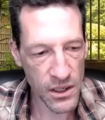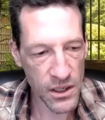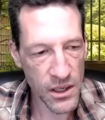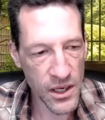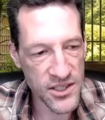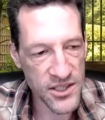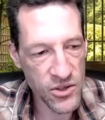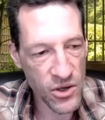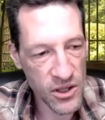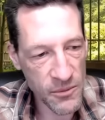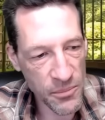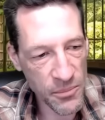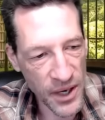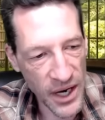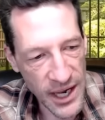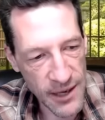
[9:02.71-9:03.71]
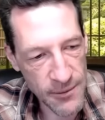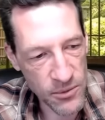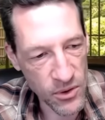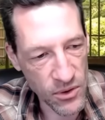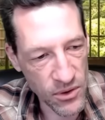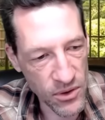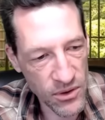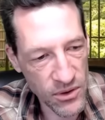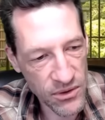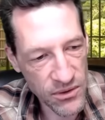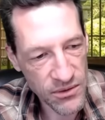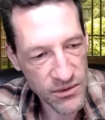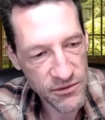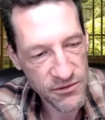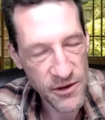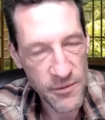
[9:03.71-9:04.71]
I saw the Bible
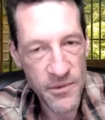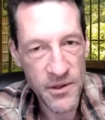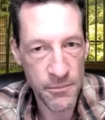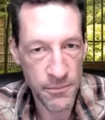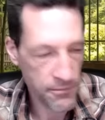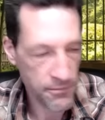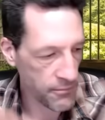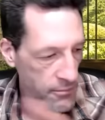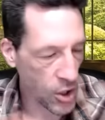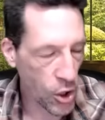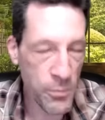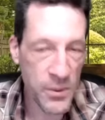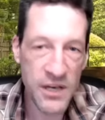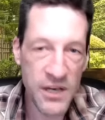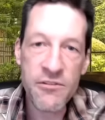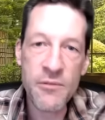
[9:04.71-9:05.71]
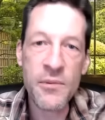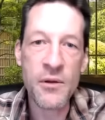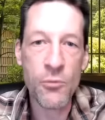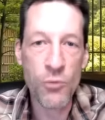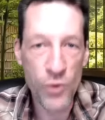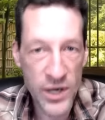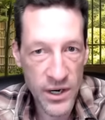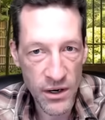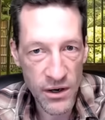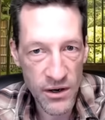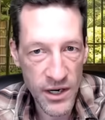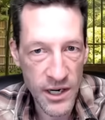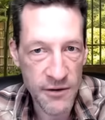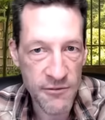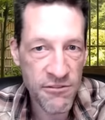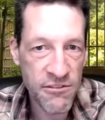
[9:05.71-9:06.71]
from the opening from the rear
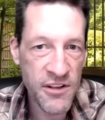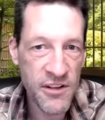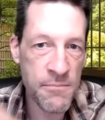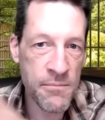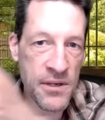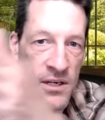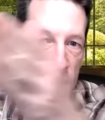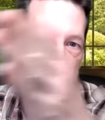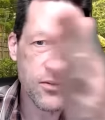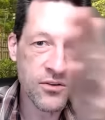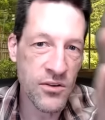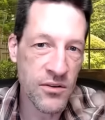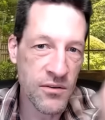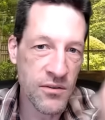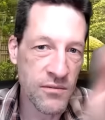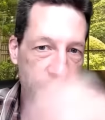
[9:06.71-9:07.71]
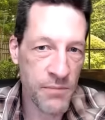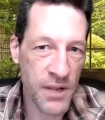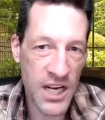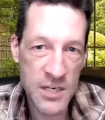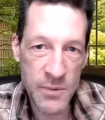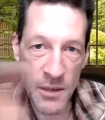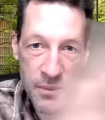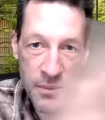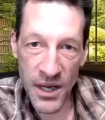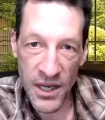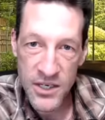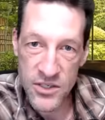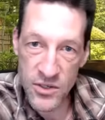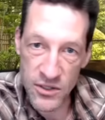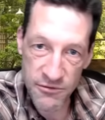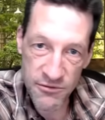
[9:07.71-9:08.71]
and flipping page by page
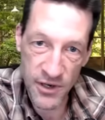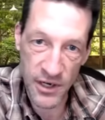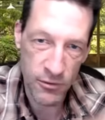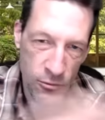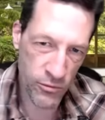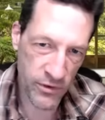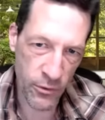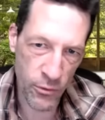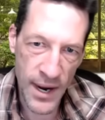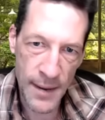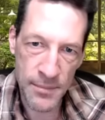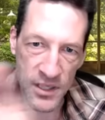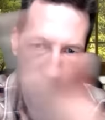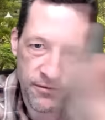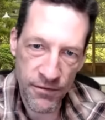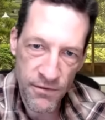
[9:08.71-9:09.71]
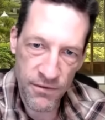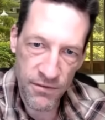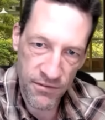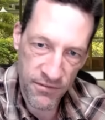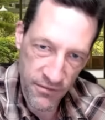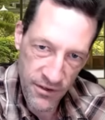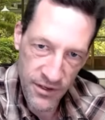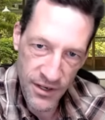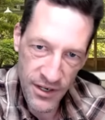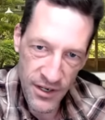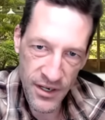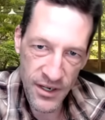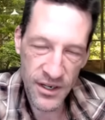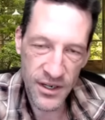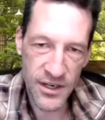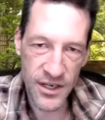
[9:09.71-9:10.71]
to the front very rapidly.
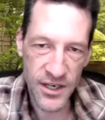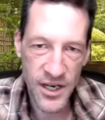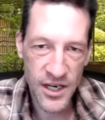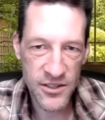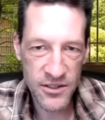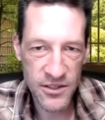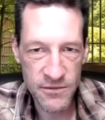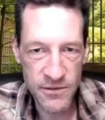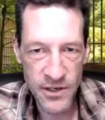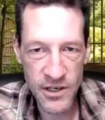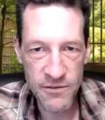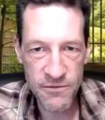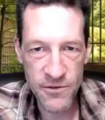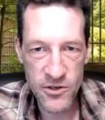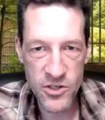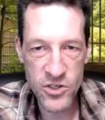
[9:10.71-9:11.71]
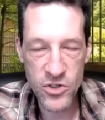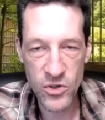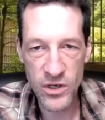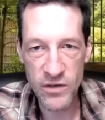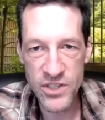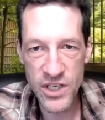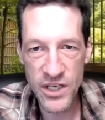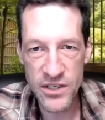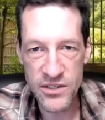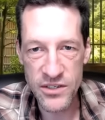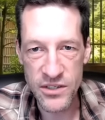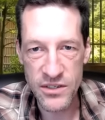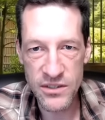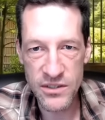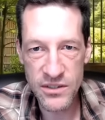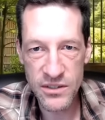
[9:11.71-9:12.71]
And it got to the very first story of
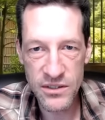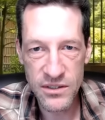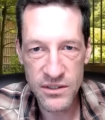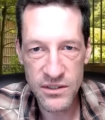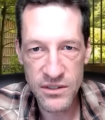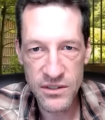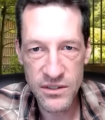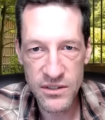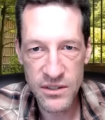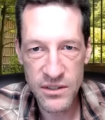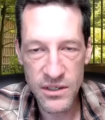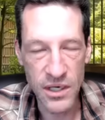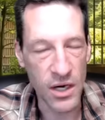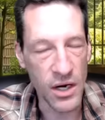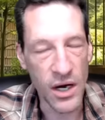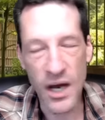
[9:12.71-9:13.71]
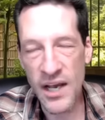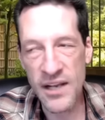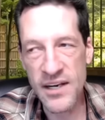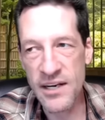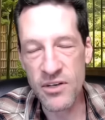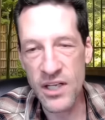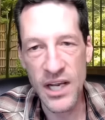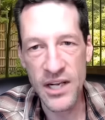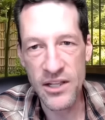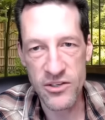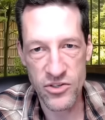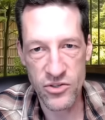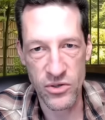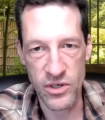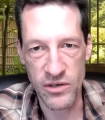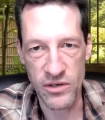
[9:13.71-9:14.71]
Genesis. Now, I never liked the
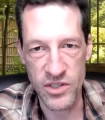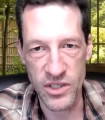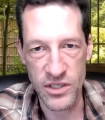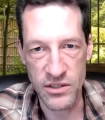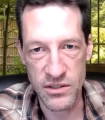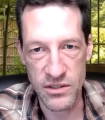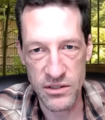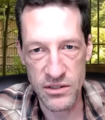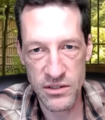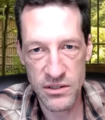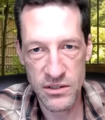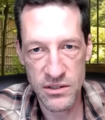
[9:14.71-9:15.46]
story of Genesis,